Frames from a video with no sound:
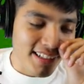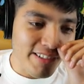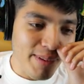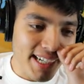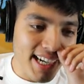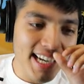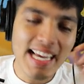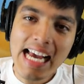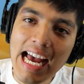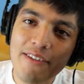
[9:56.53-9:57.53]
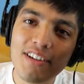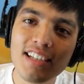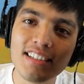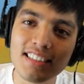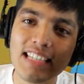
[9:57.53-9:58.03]
Oh my god, I have
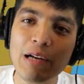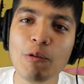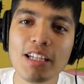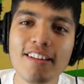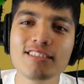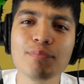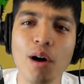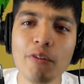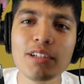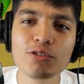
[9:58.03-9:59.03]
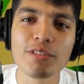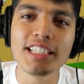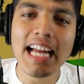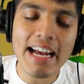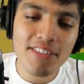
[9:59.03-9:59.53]
it! It's like one of those moments where
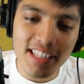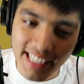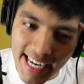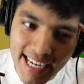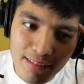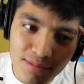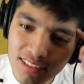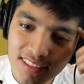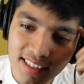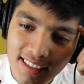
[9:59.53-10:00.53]
you have the names,